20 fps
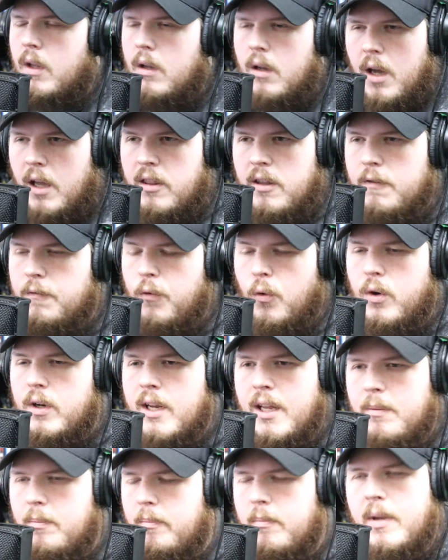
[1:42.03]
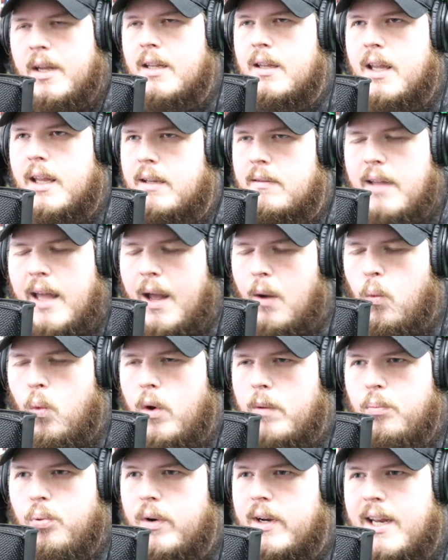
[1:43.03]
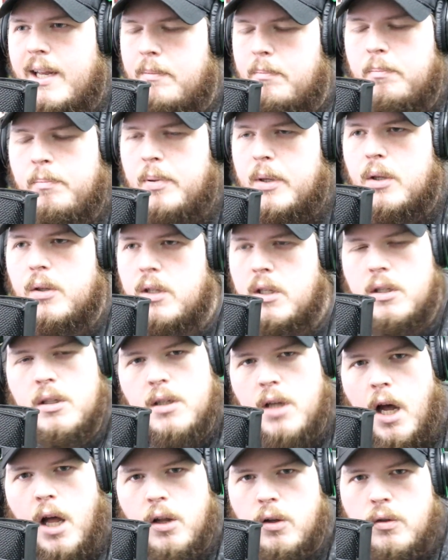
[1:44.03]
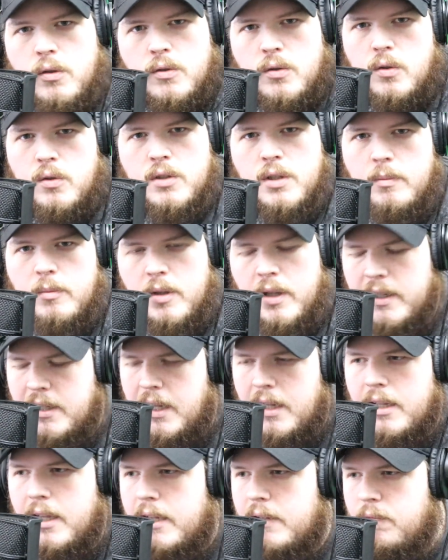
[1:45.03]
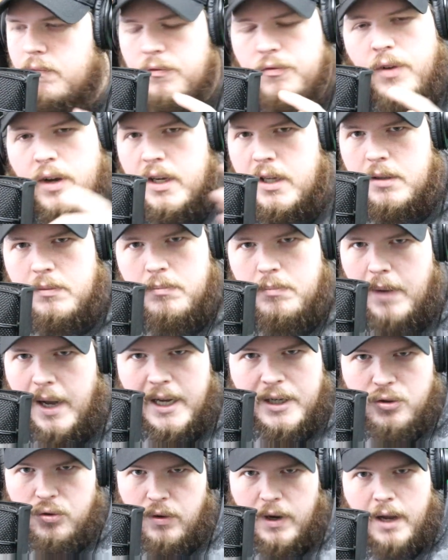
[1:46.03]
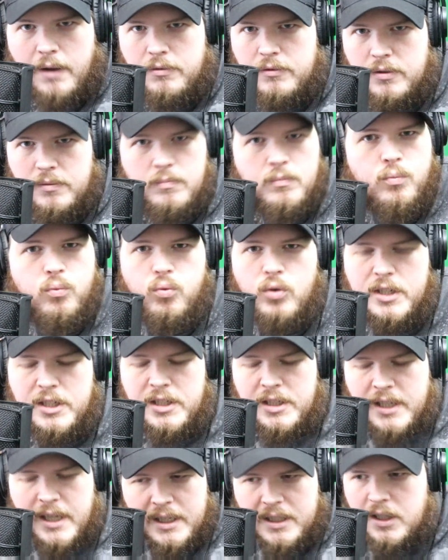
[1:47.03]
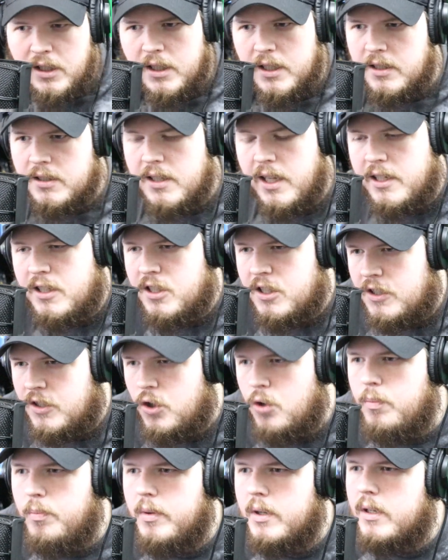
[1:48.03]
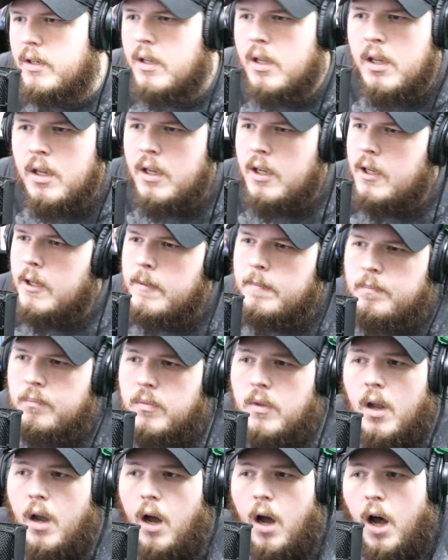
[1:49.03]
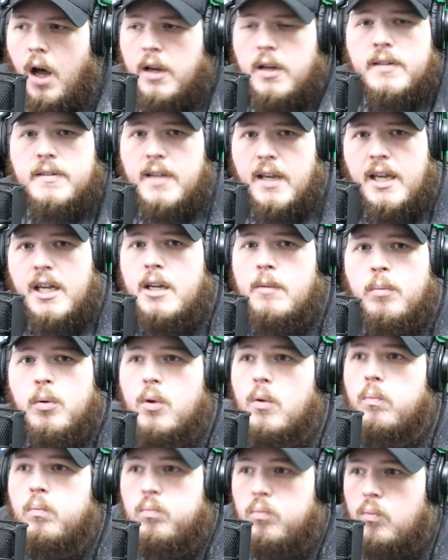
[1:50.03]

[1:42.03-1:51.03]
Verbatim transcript: I think Fortnite made like $1.8 billion or something like that. Like fucking Minecraft, ridiculous, like stupid, unattainable,